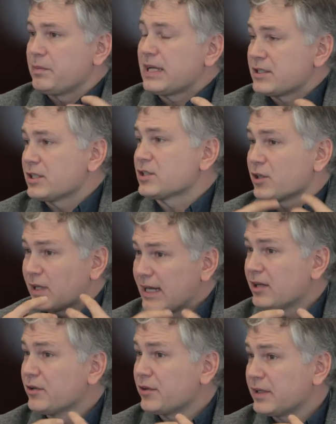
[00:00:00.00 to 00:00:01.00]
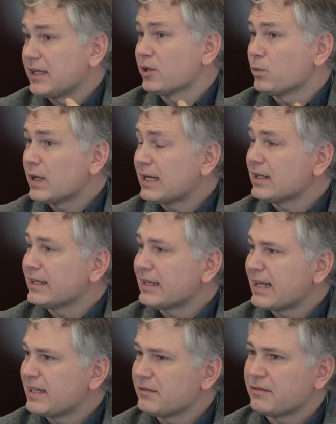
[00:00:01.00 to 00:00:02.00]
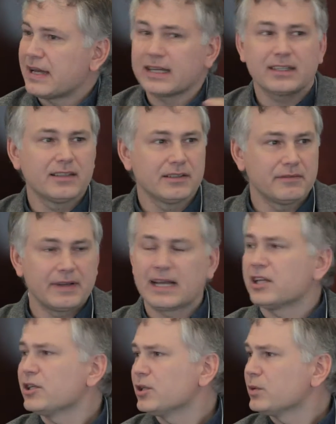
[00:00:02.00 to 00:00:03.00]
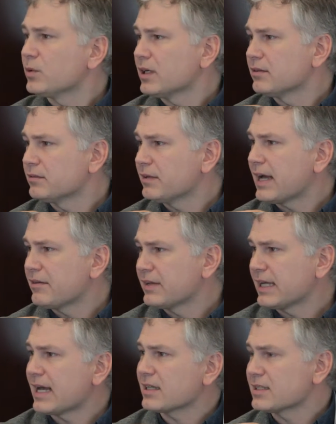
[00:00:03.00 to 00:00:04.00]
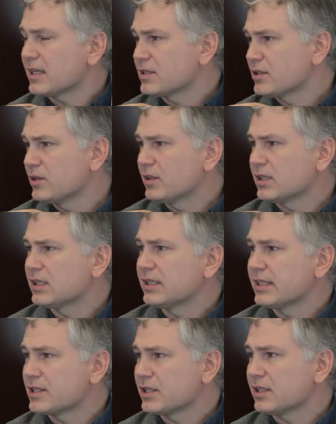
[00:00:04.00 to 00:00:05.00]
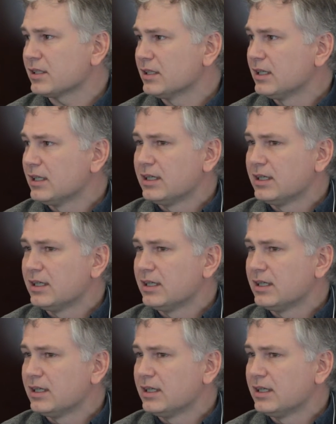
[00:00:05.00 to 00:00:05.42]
patients are healthy and well, and in fact the value of having access to the clinician